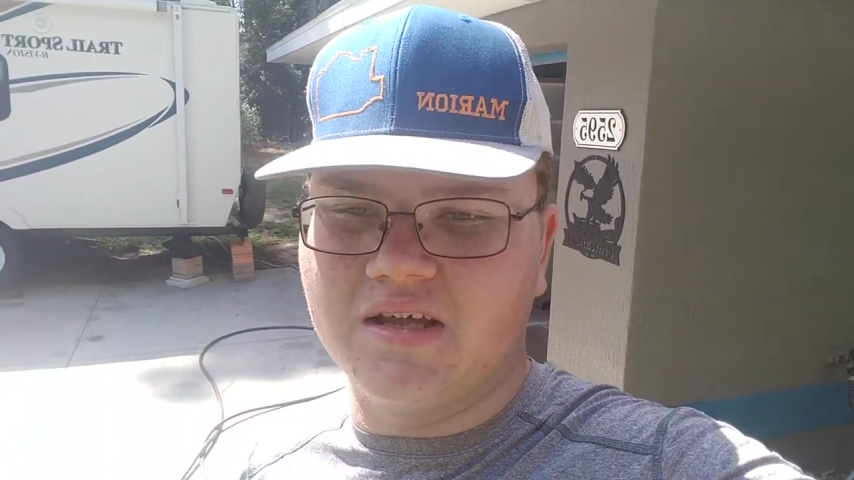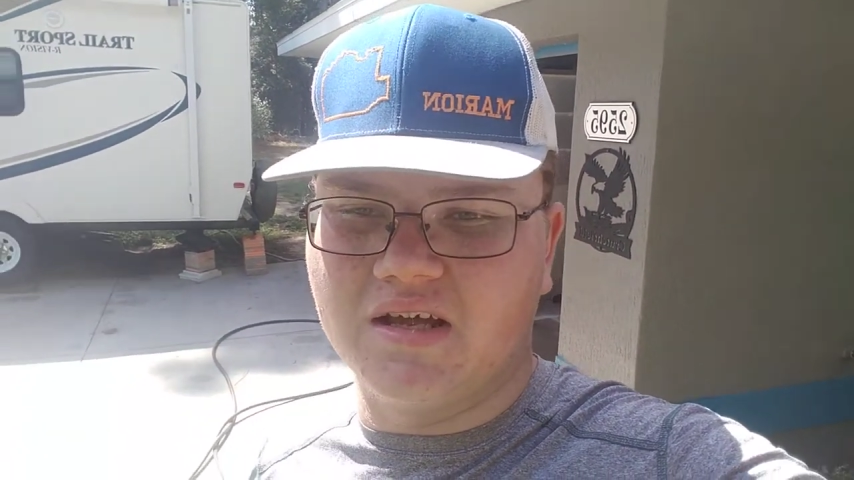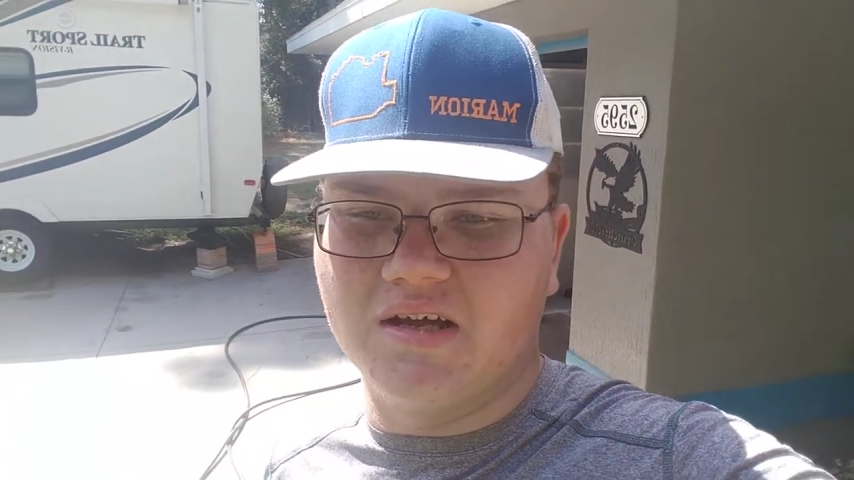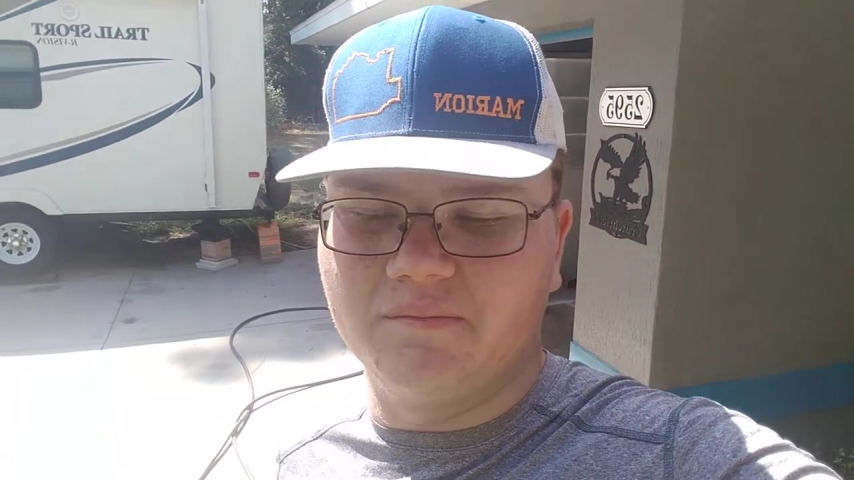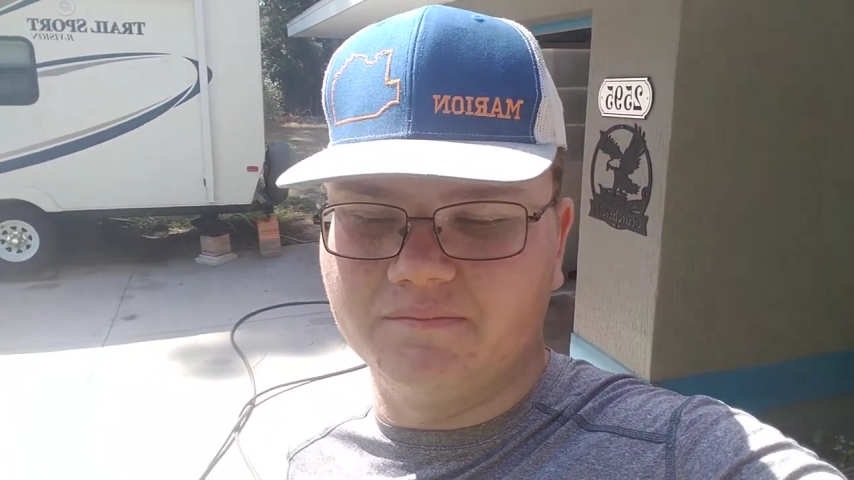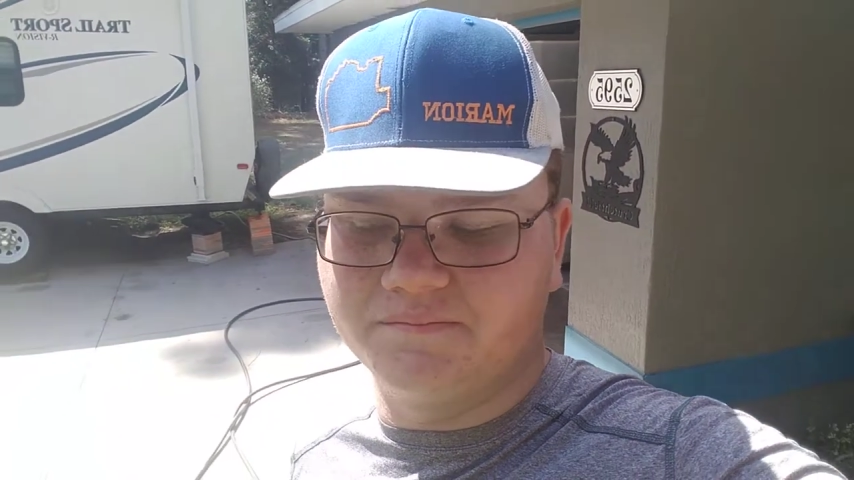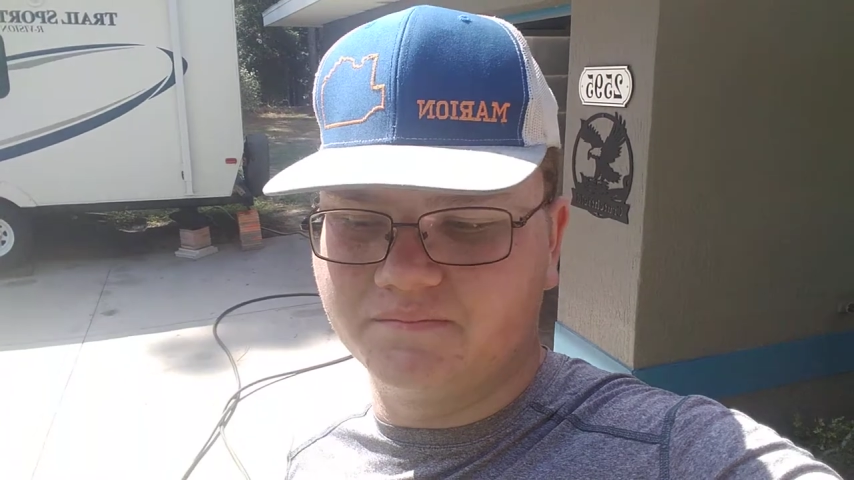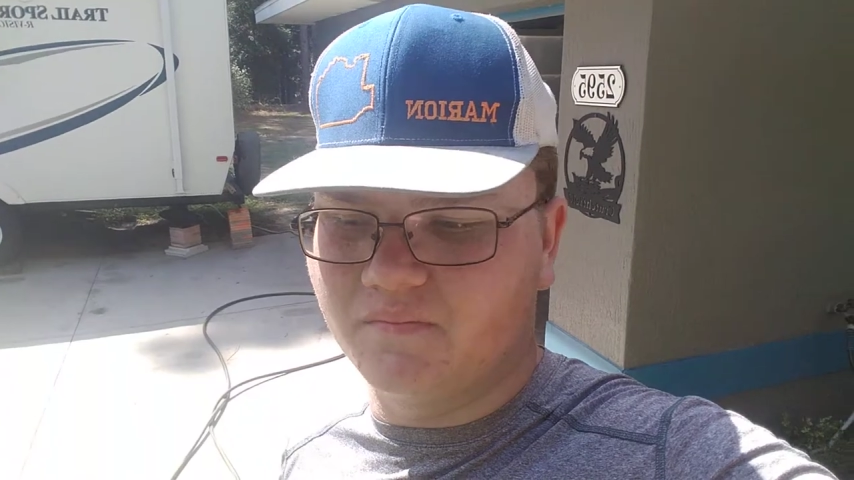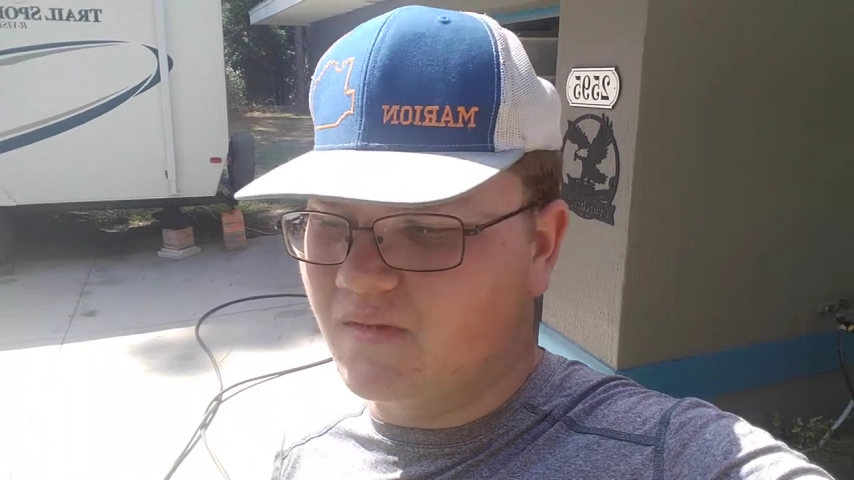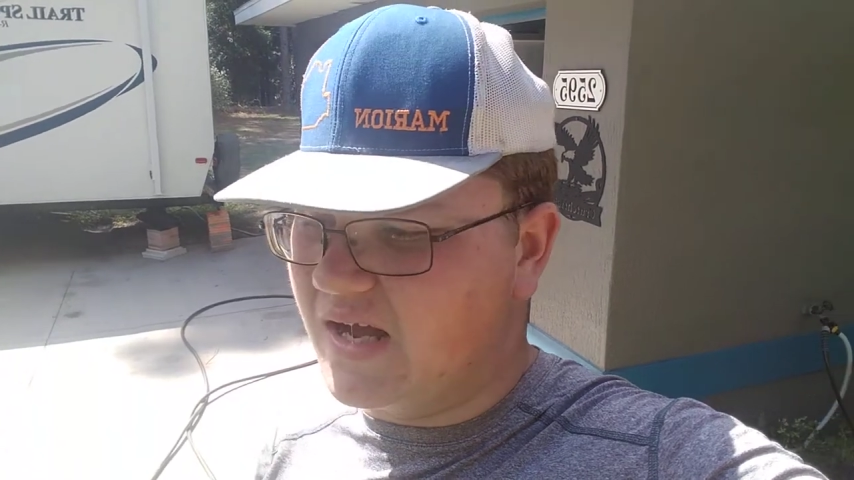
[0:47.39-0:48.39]

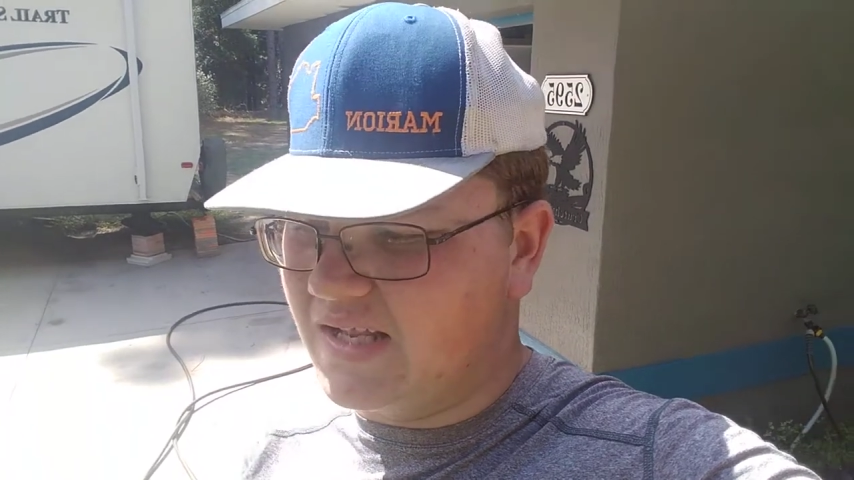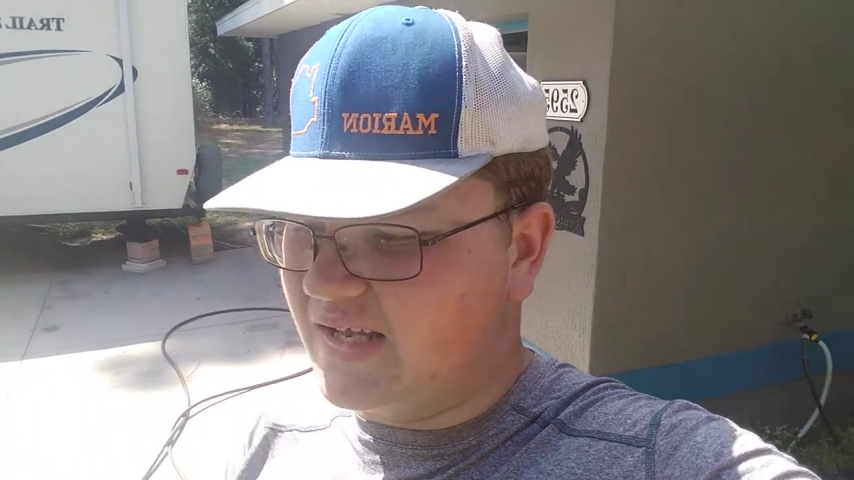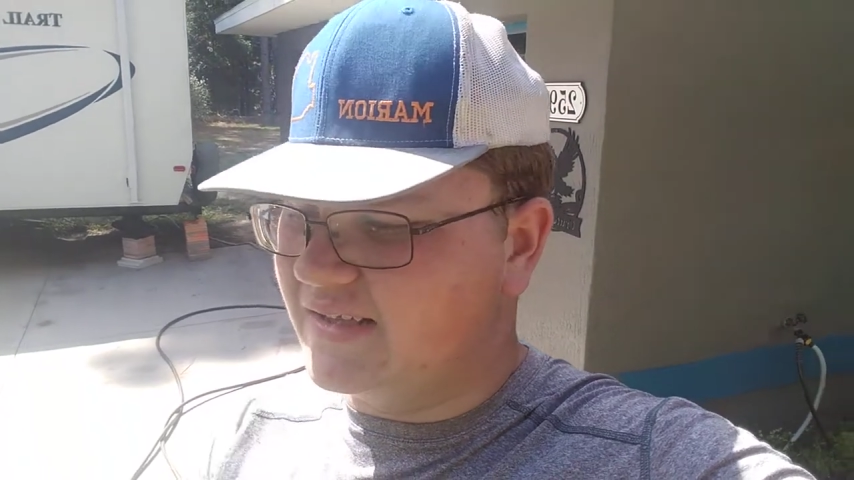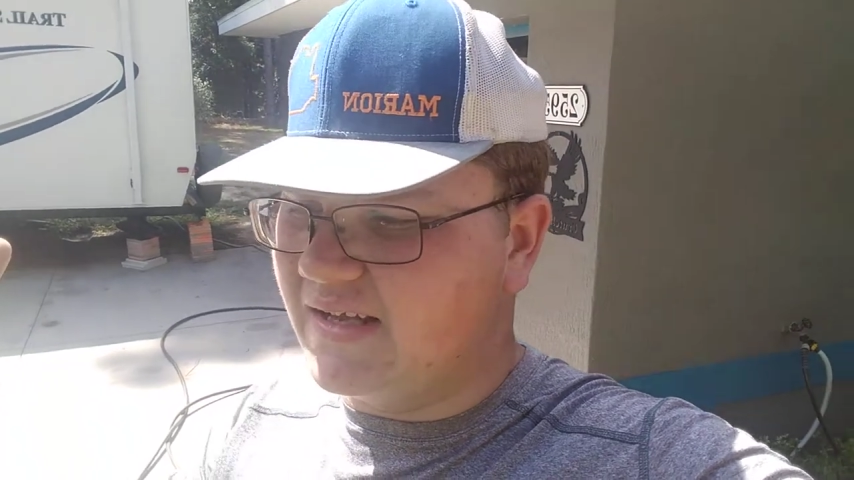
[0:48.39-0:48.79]
I like